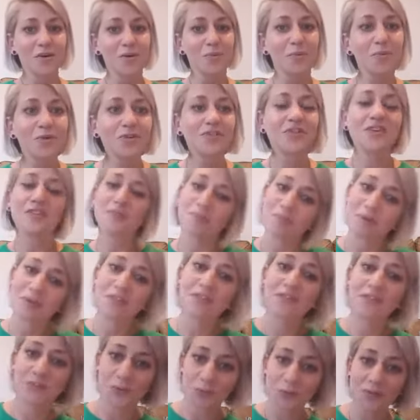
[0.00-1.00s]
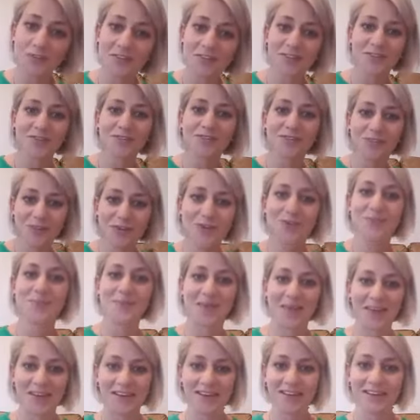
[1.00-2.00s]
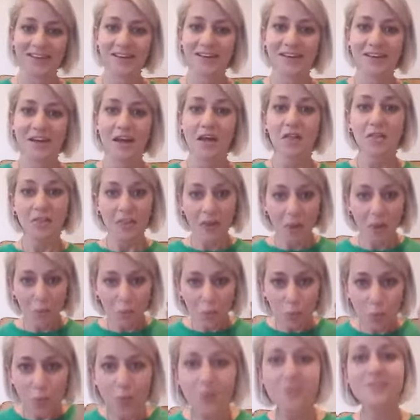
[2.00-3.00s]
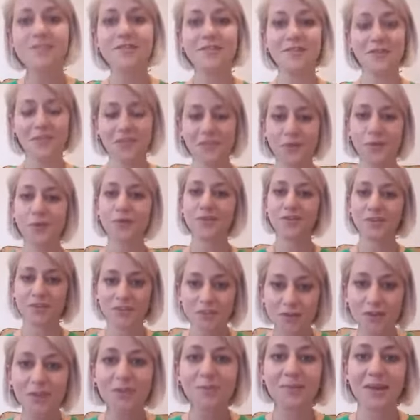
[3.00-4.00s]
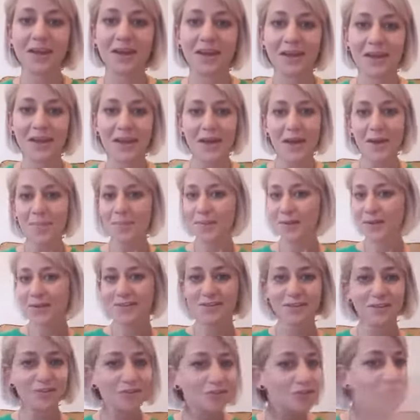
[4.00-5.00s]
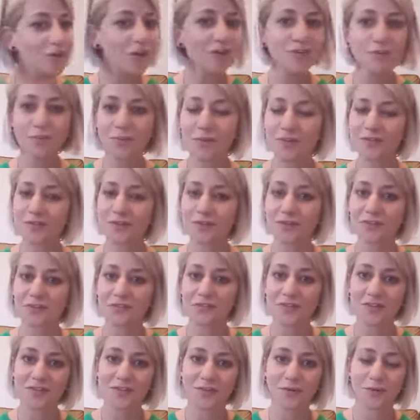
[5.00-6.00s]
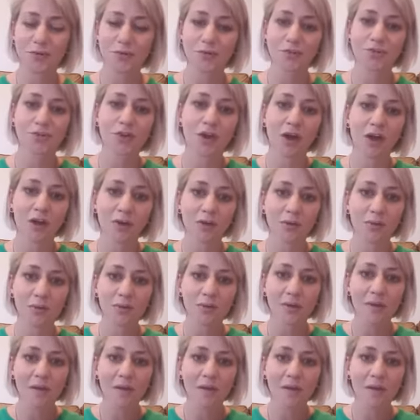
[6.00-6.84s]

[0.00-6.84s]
would have been afforded to me that wasn't afforded to me because it just wasn't on physical show.